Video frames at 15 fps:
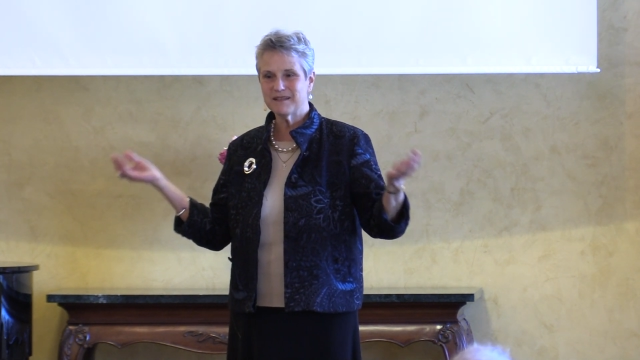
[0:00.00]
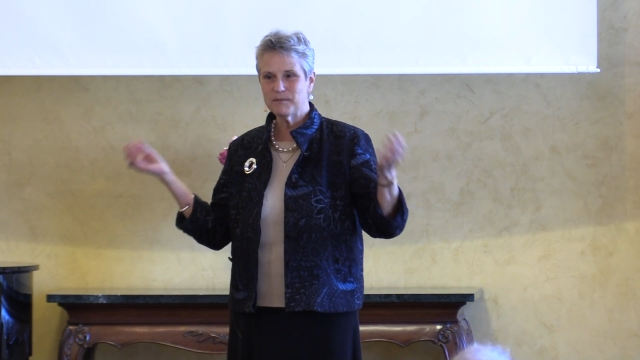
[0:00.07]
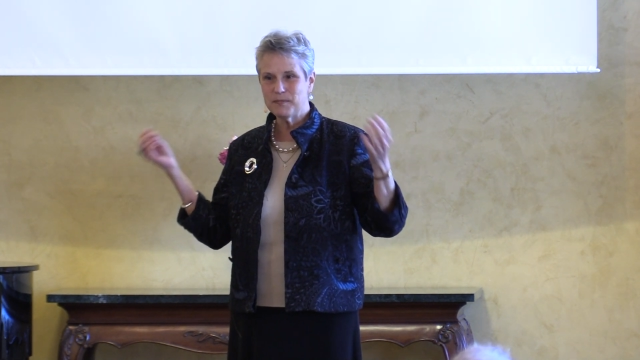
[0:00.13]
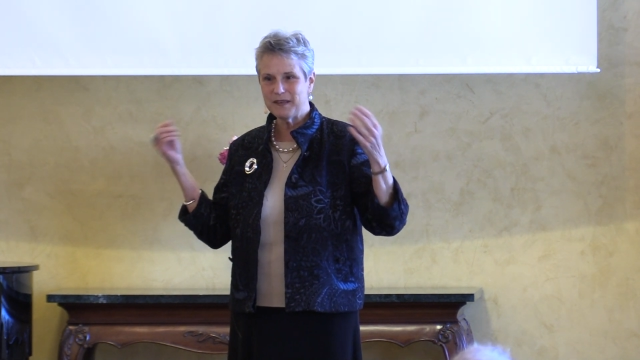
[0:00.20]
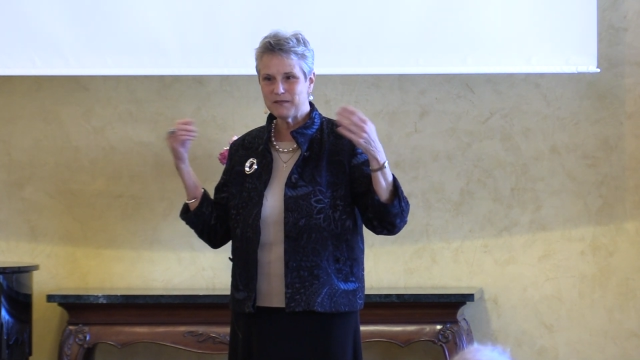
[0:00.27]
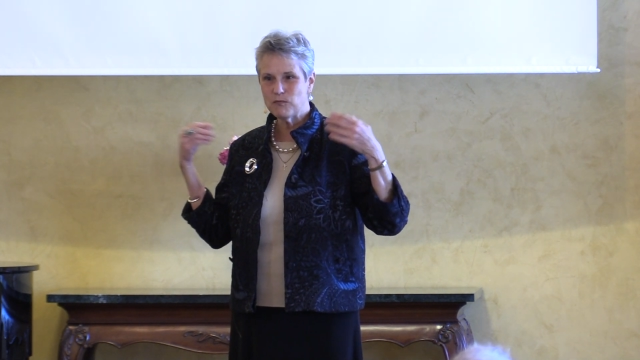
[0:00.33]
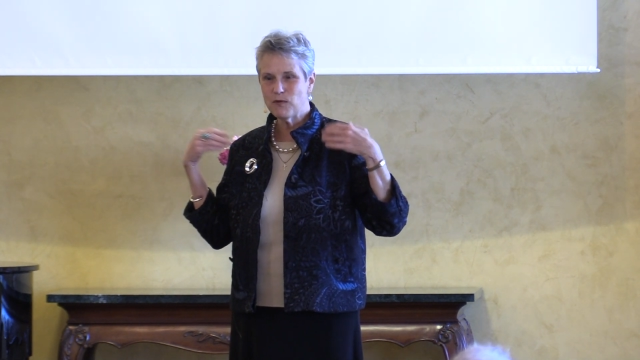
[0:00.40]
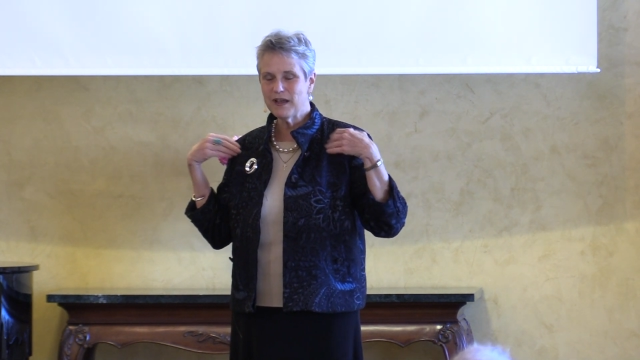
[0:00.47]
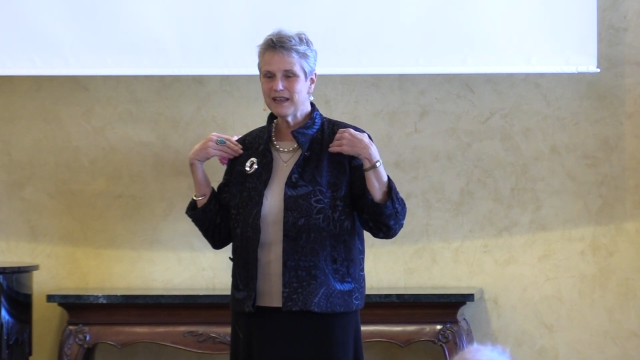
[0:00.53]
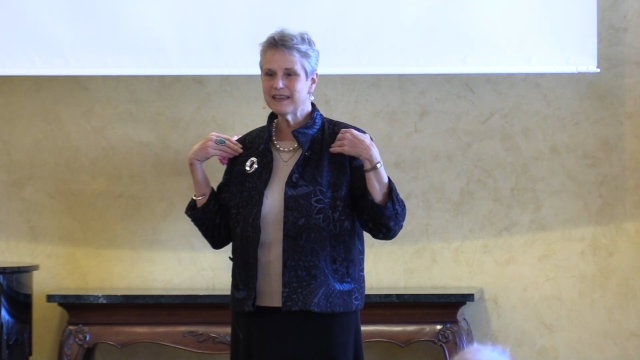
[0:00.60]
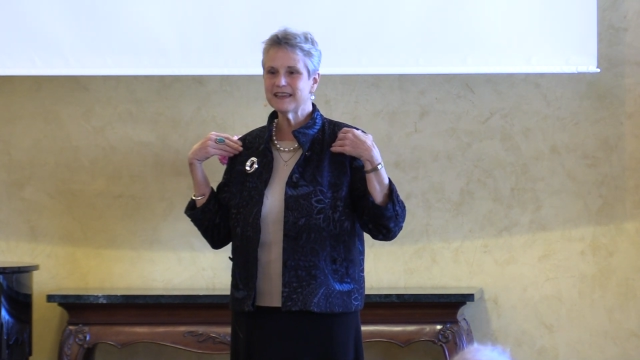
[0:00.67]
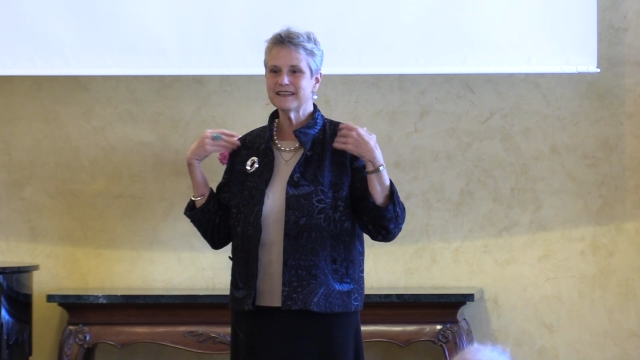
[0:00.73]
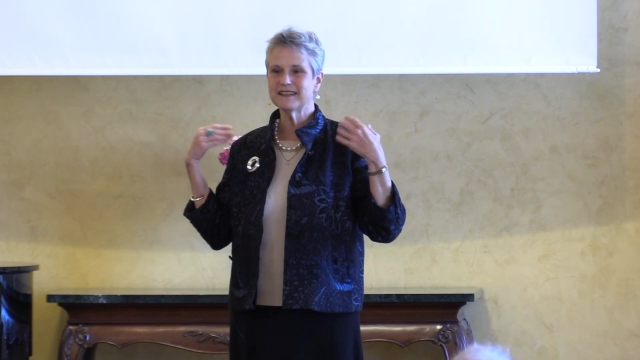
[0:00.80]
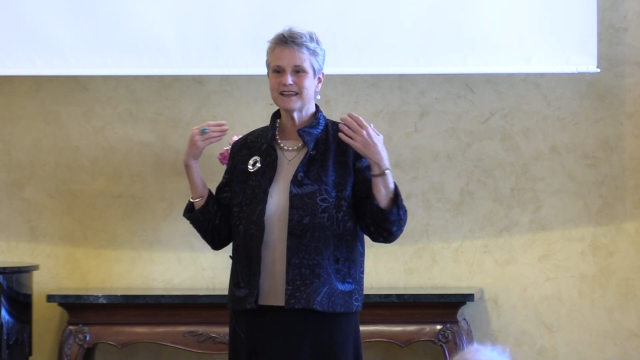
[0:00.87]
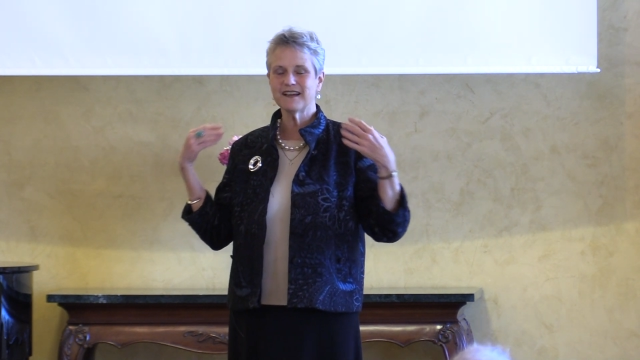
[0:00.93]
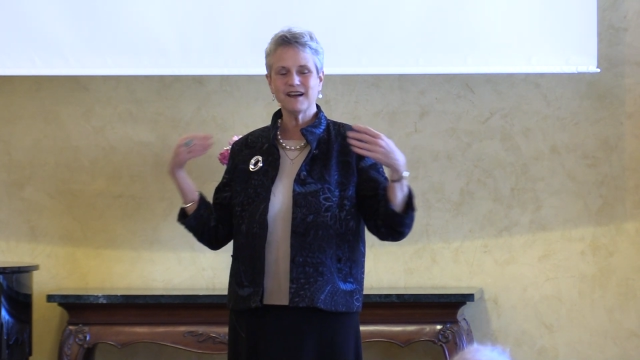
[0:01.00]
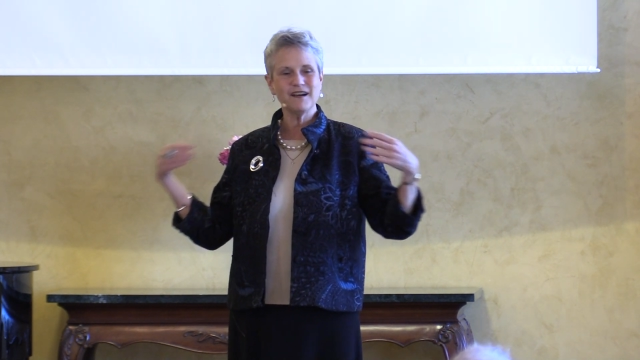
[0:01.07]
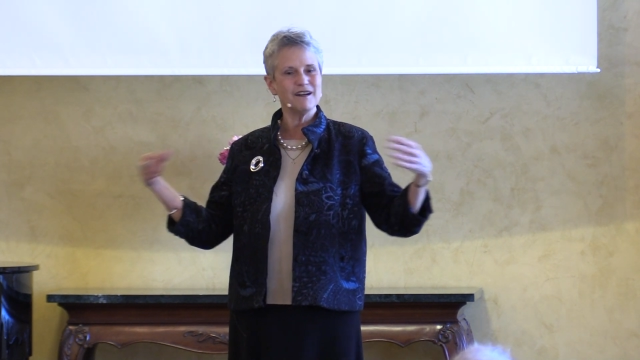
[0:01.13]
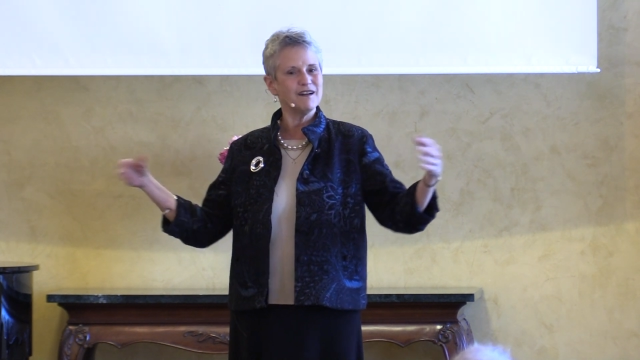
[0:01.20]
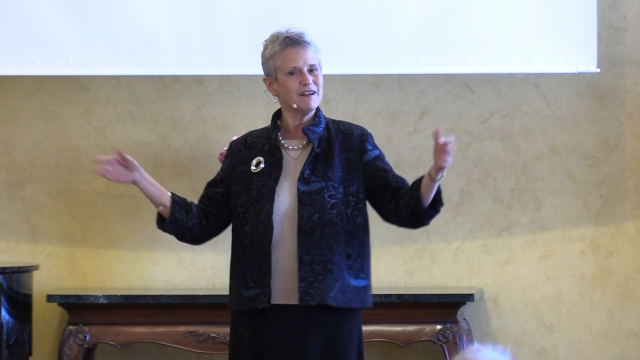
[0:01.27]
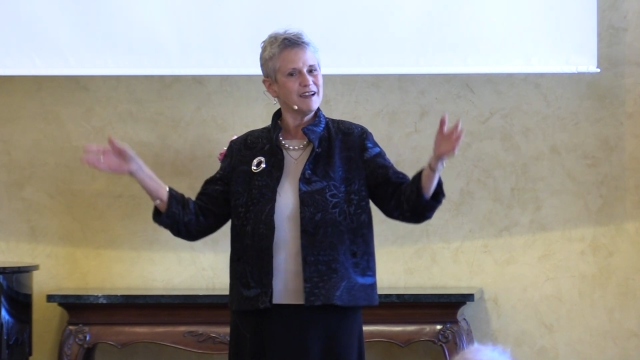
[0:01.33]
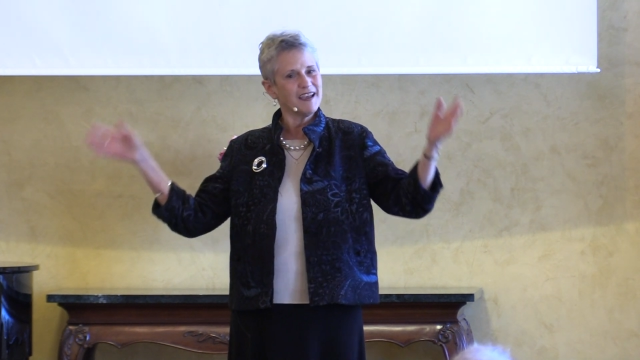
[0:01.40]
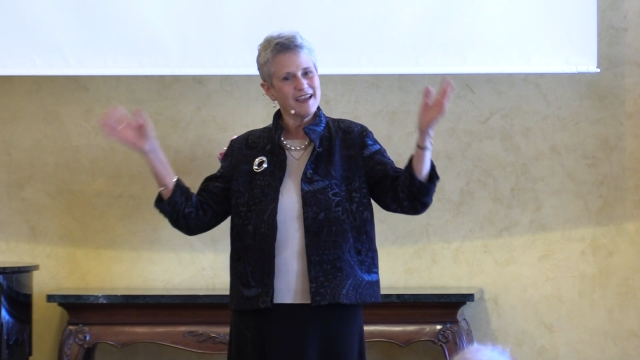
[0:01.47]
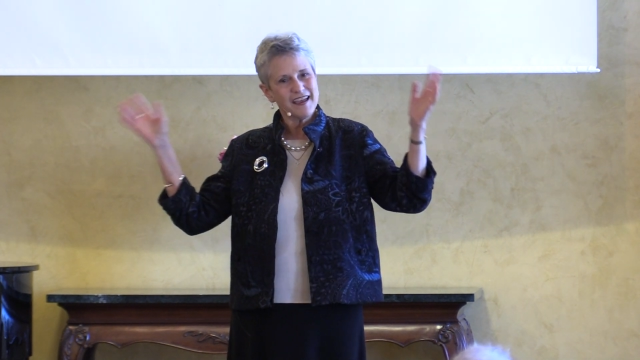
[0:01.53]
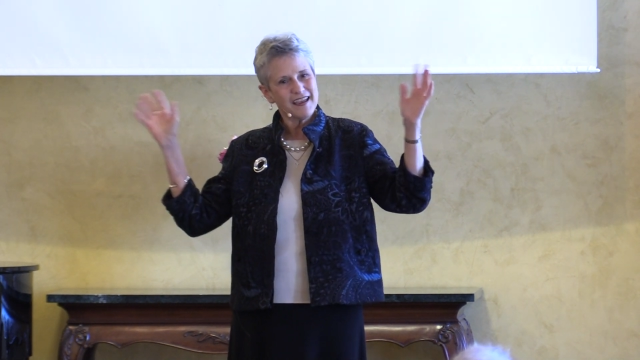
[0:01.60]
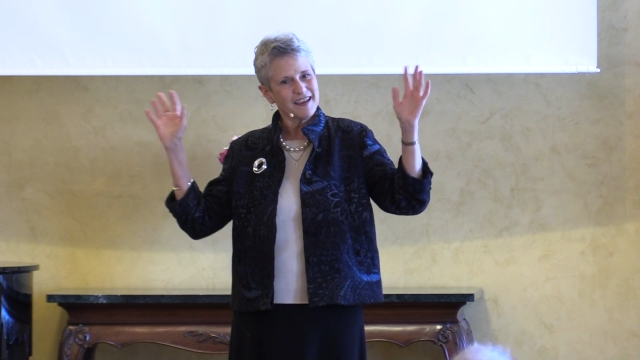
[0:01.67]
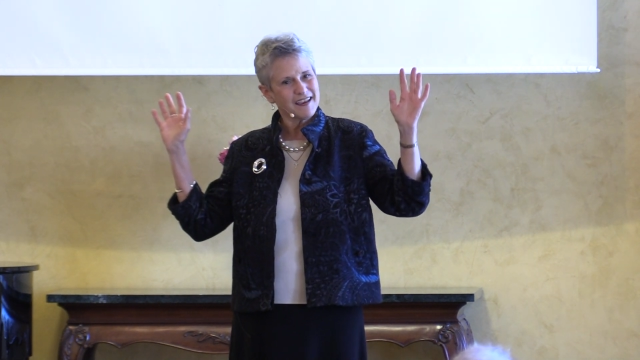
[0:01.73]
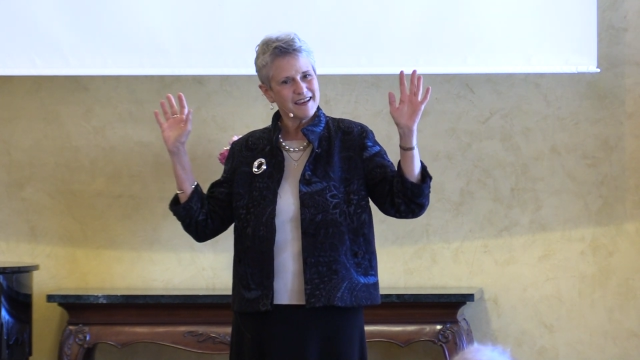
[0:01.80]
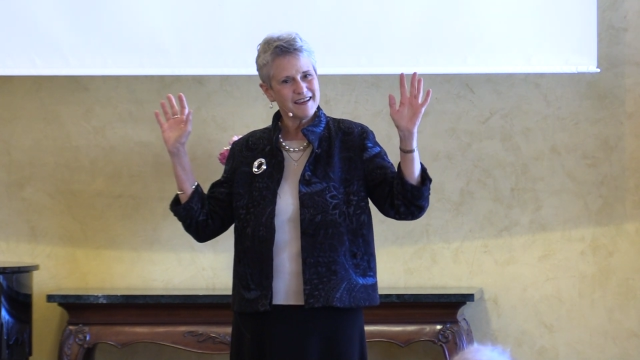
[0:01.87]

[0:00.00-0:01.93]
be willing to go, okay,